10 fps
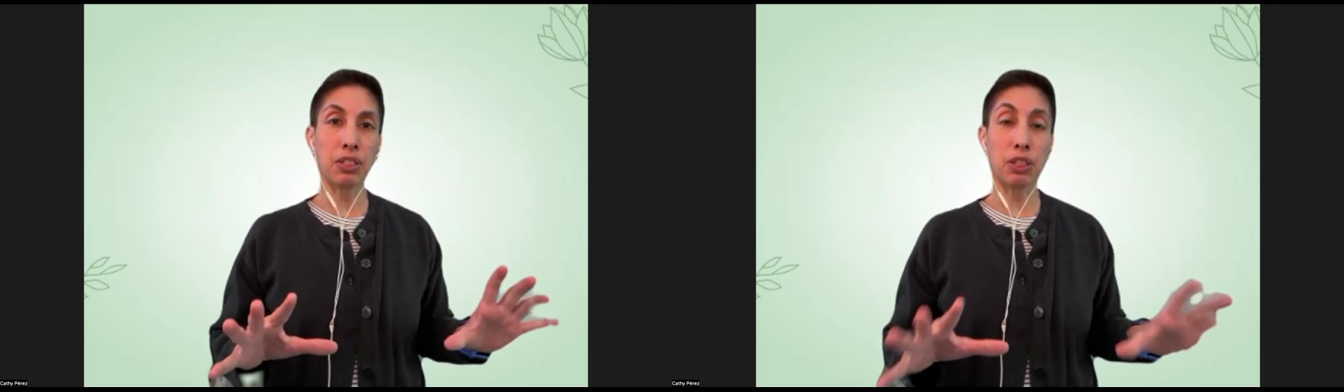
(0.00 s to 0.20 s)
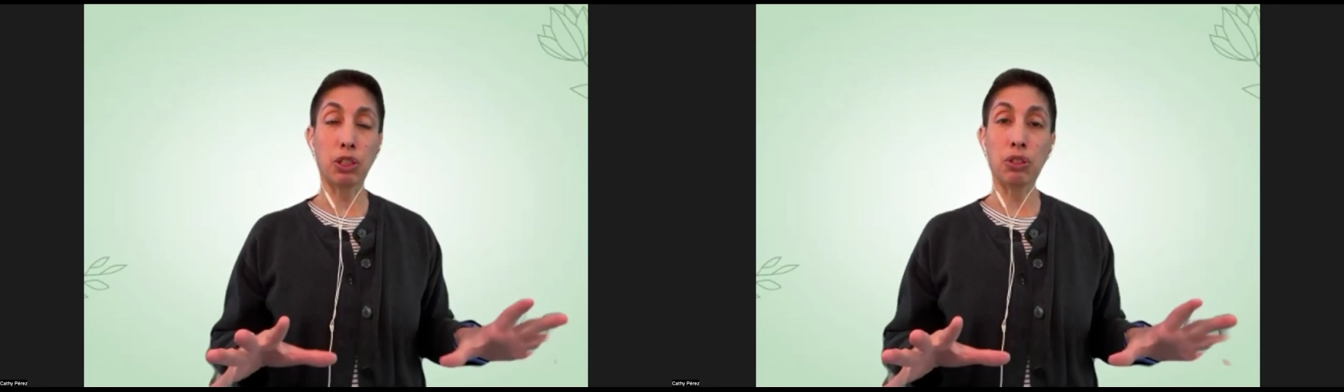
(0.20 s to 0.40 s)

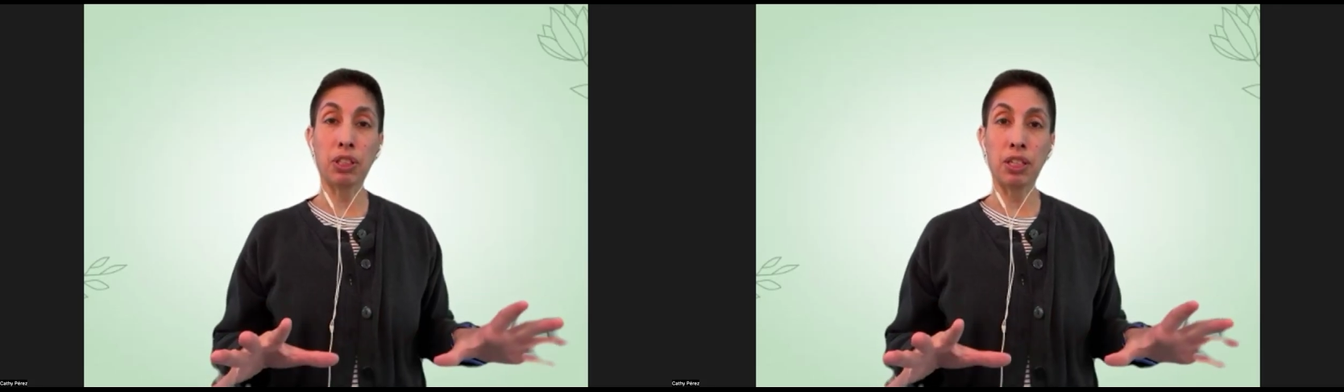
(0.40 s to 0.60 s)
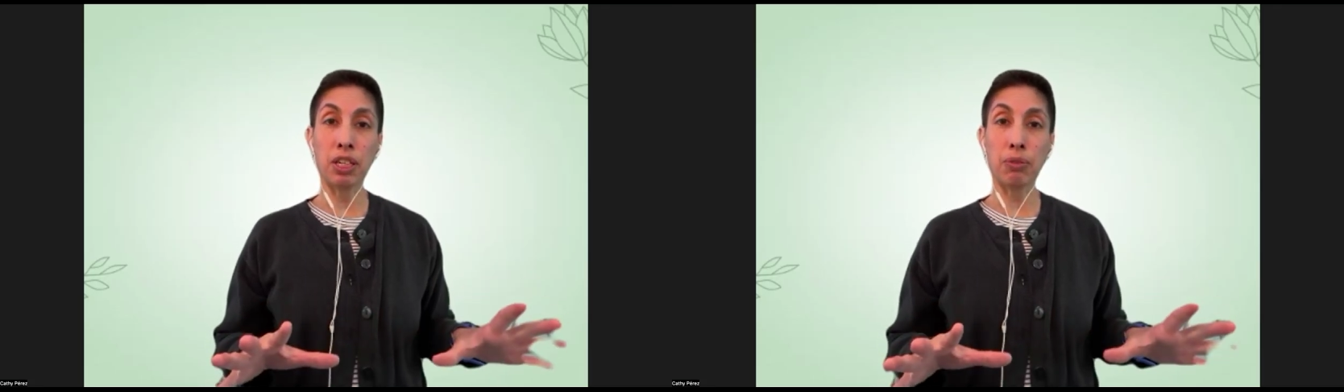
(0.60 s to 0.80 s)
secluded
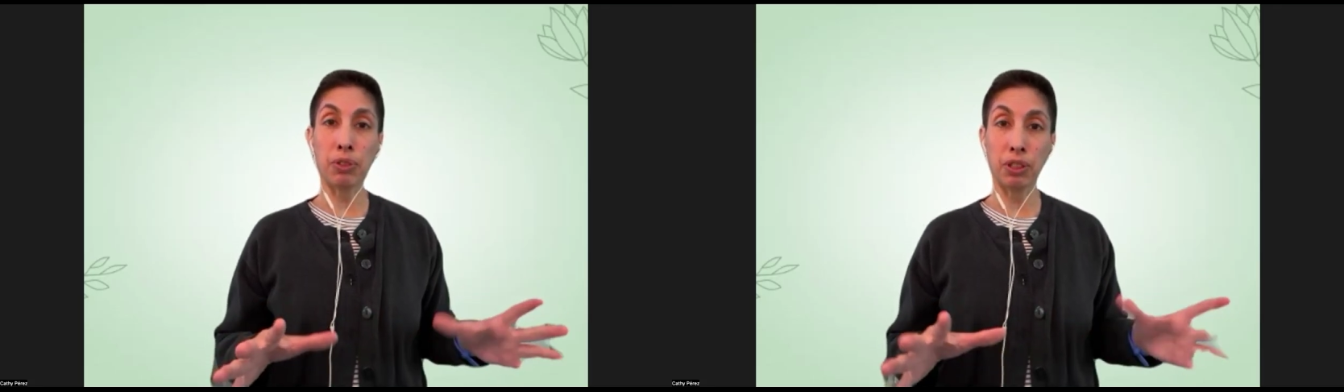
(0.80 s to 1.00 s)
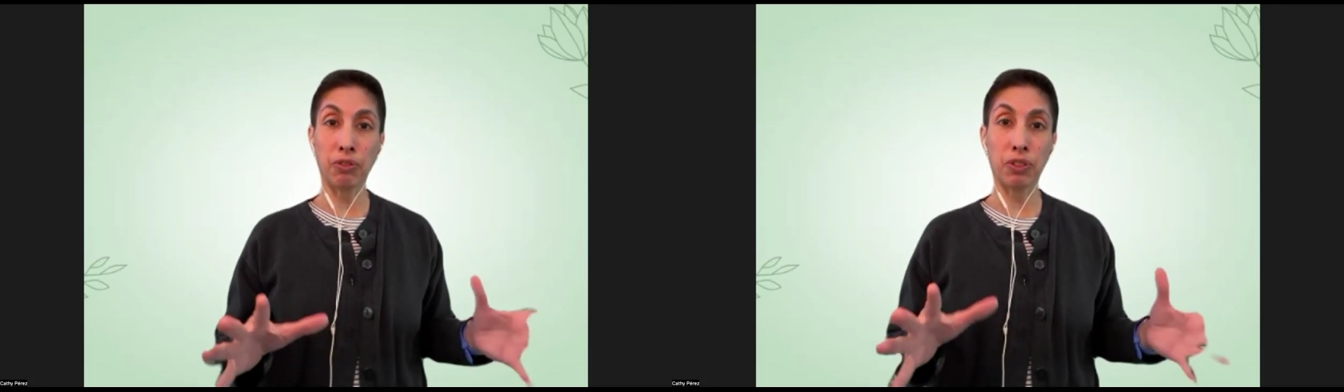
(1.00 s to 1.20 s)
enough where
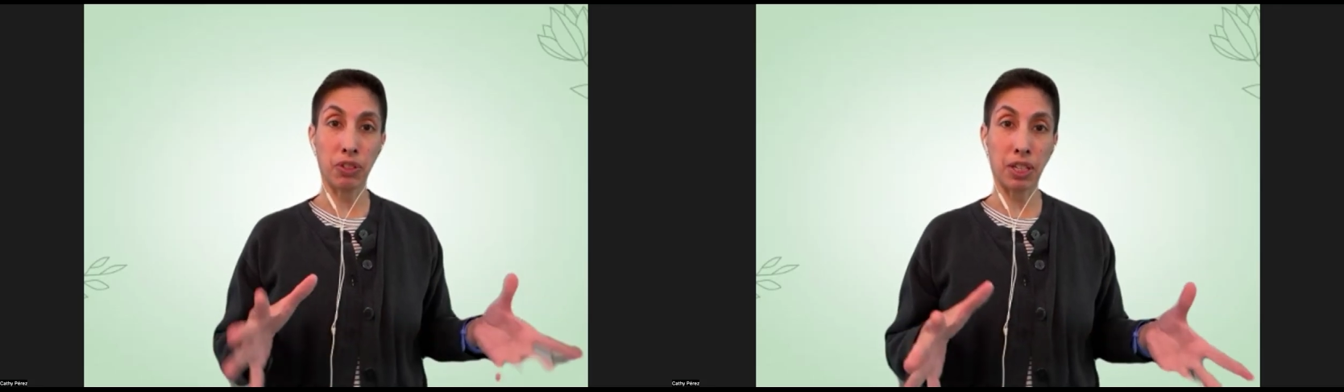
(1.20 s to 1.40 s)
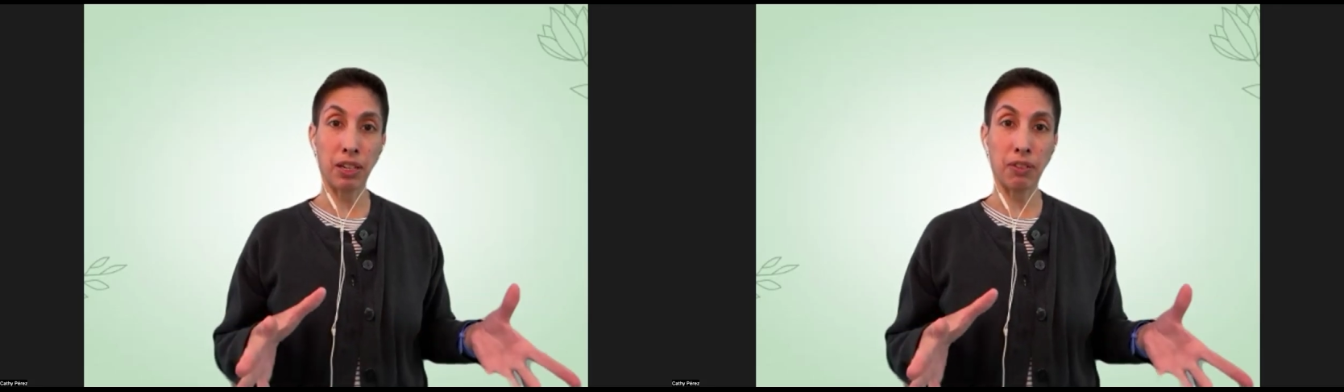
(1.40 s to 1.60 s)
you feel
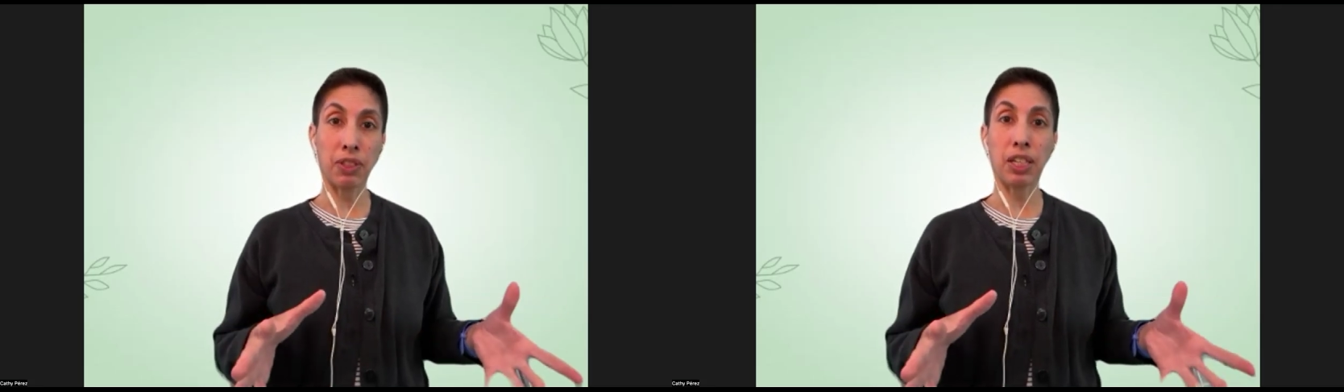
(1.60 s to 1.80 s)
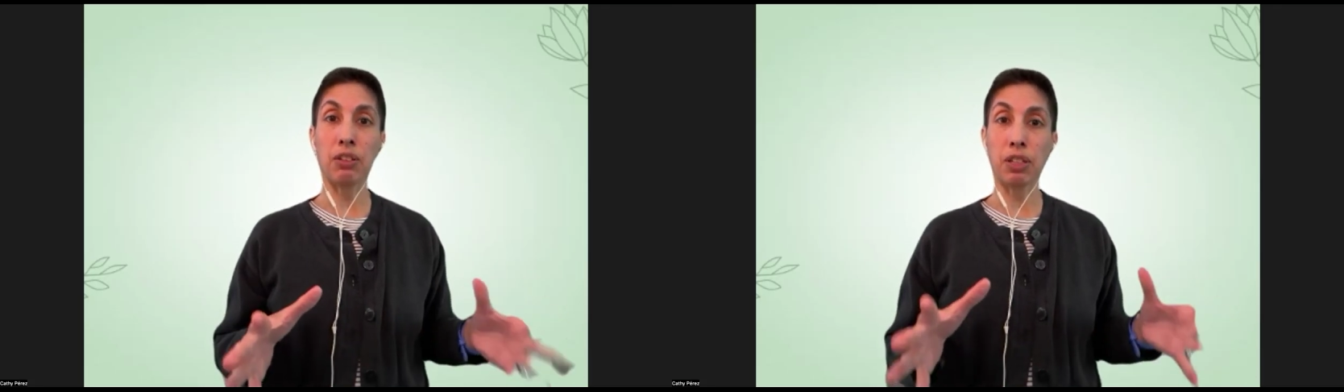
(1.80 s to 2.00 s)
safe
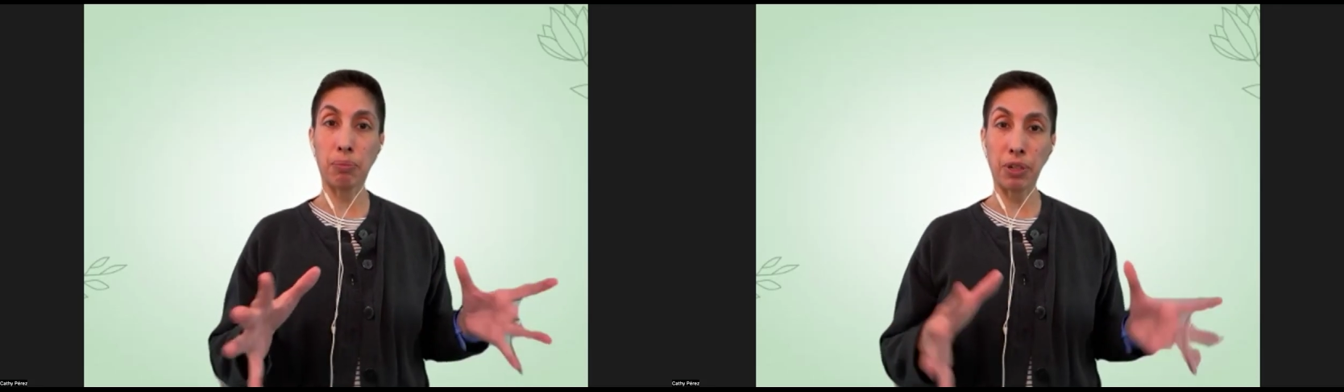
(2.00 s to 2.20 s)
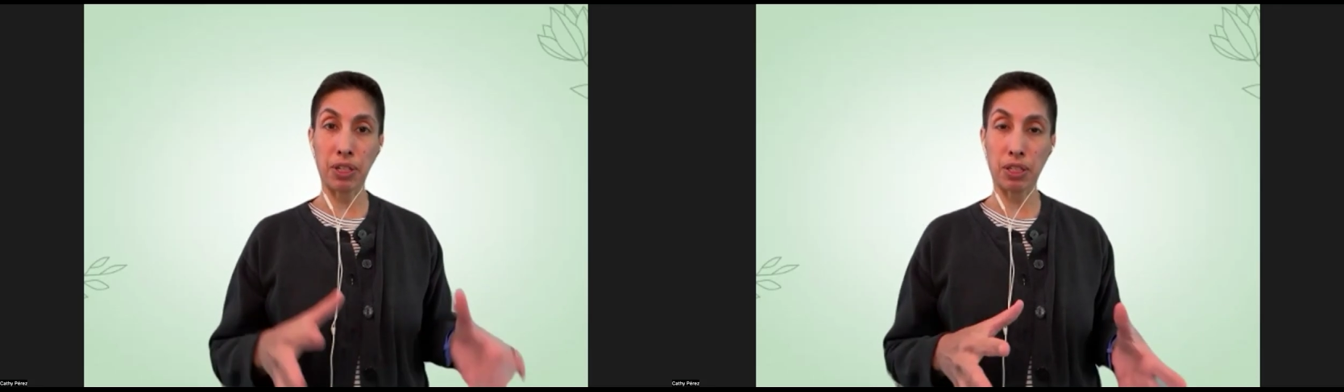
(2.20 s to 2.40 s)
that you can
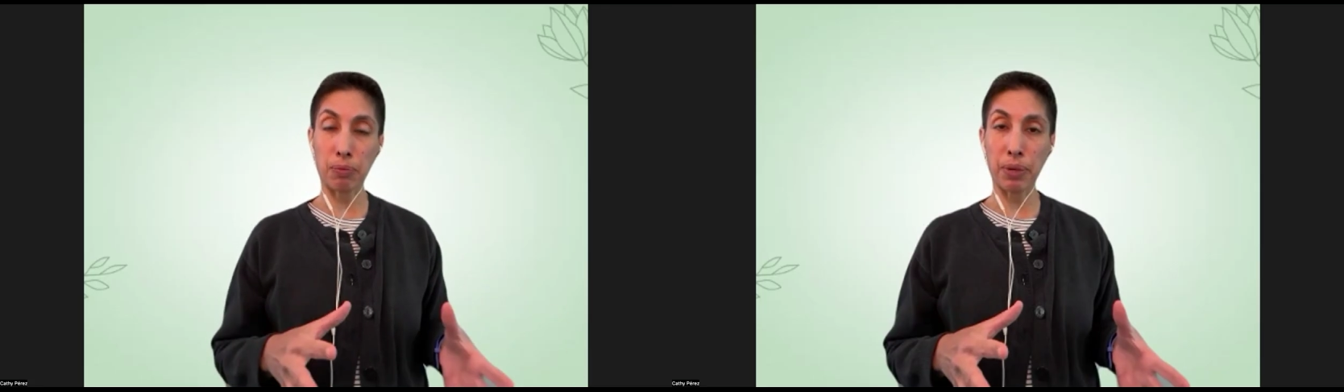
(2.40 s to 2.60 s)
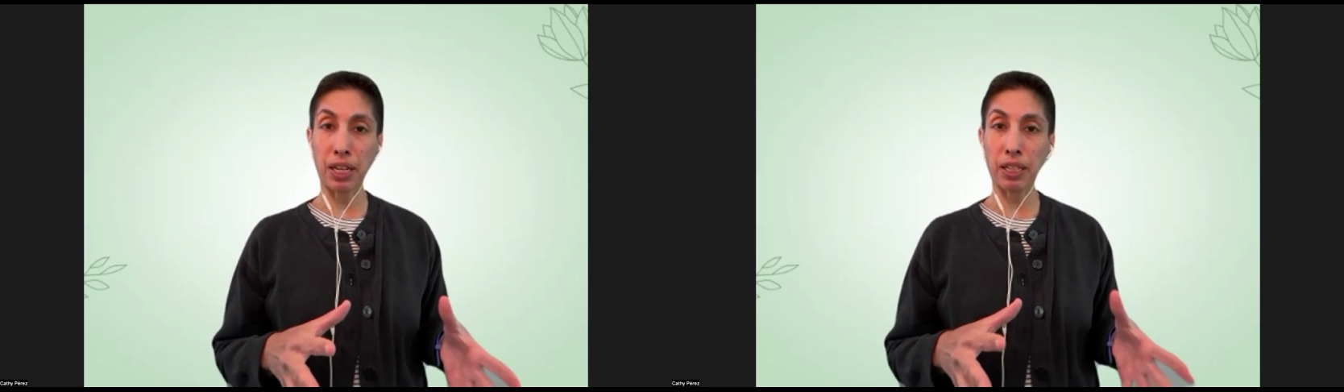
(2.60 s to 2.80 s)

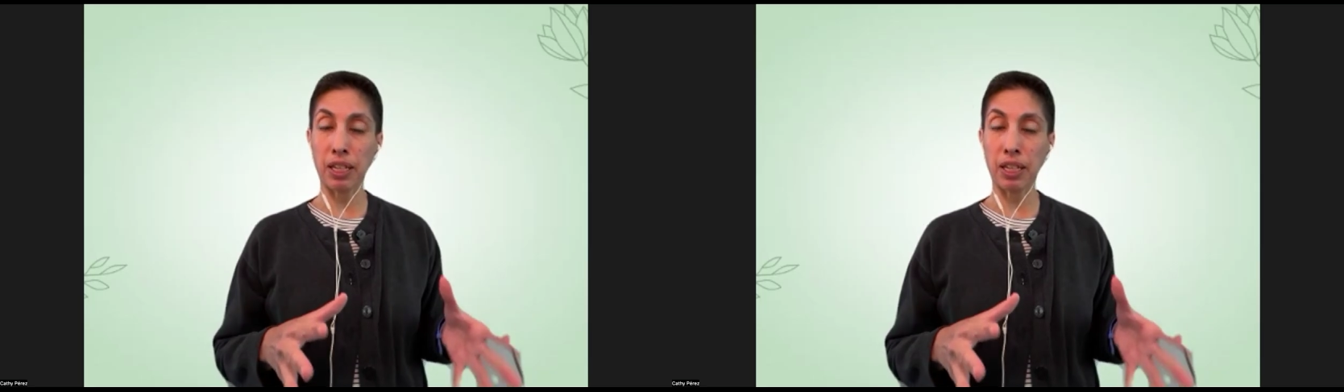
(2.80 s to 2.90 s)
participate